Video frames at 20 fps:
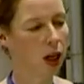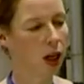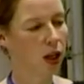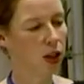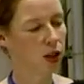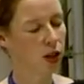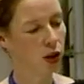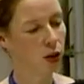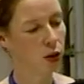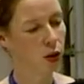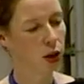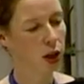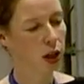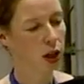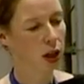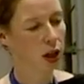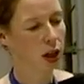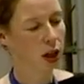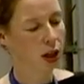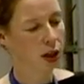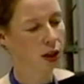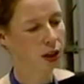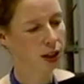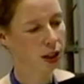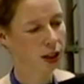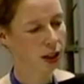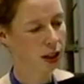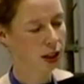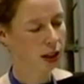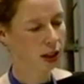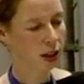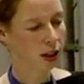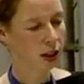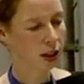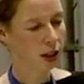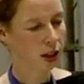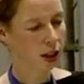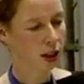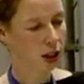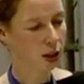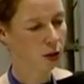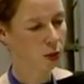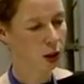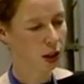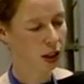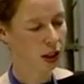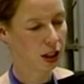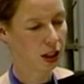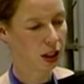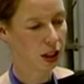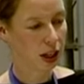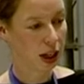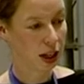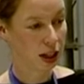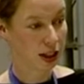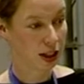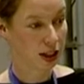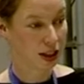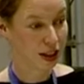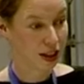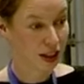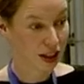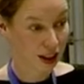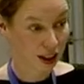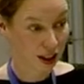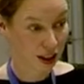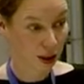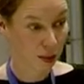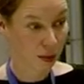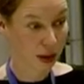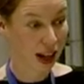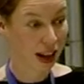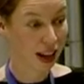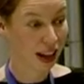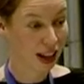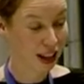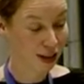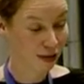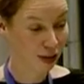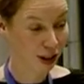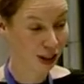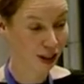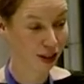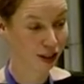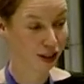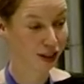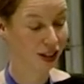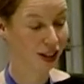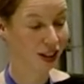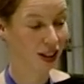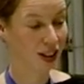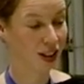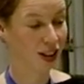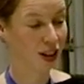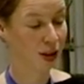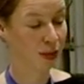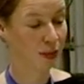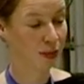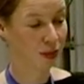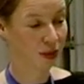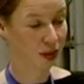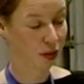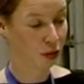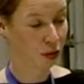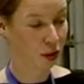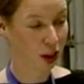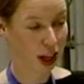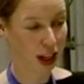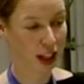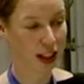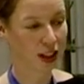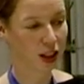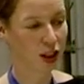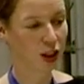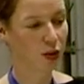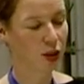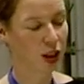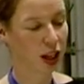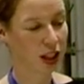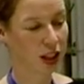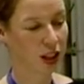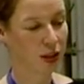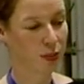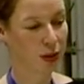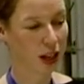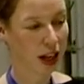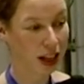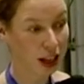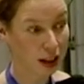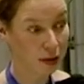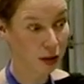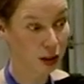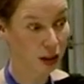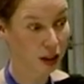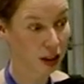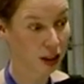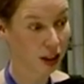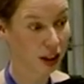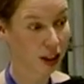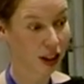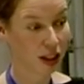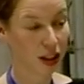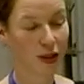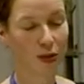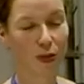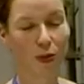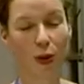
So this is a study we did that is still in the behavioral phase, so that is a behavioral study.